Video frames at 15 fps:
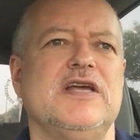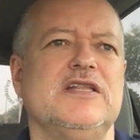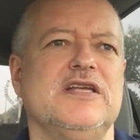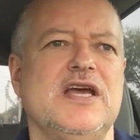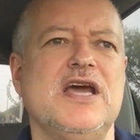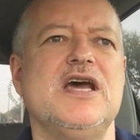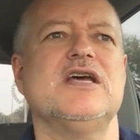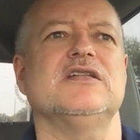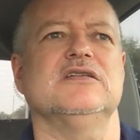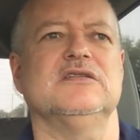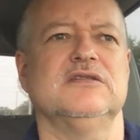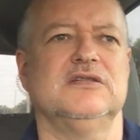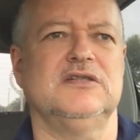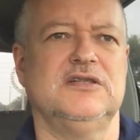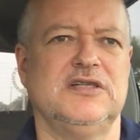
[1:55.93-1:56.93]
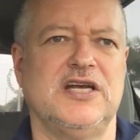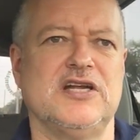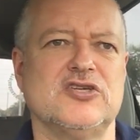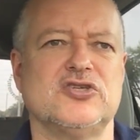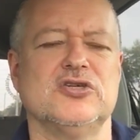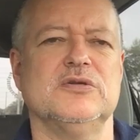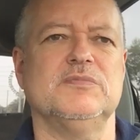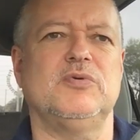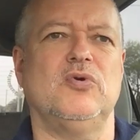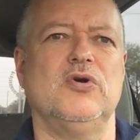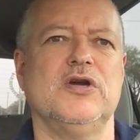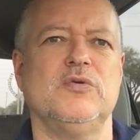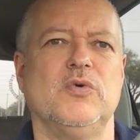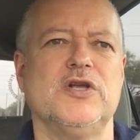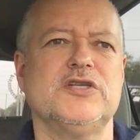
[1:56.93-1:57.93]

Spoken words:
And then at a certain point,